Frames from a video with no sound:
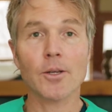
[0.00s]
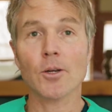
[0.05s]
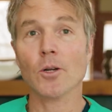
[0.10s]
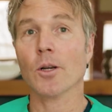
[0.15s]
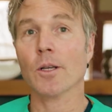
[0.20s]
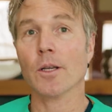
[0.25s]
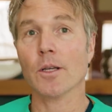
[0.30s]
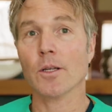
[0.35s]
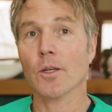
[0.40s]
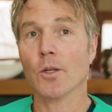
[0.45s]

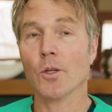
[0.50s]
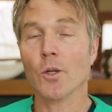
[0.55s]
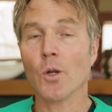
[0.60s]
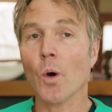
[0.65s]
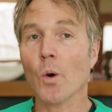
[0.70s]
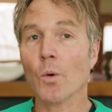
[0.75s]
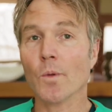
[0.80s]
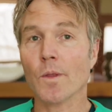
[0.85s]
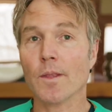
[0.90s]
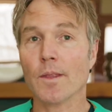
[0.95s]
You're not gonna
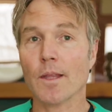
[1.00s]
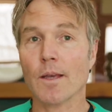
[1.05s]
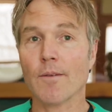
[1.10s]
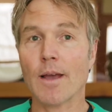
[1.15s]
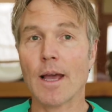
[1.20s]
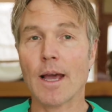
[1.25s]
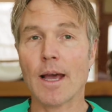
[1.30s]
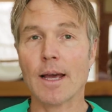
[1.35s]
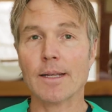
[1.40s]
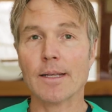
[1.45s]
know that they've
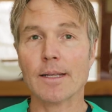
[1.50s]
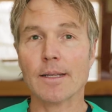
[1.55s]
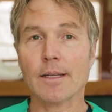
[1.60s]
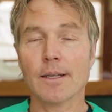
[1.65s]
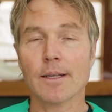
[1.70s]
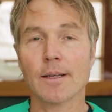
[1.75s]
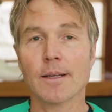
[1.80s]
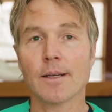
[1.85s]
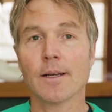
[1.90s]
had it.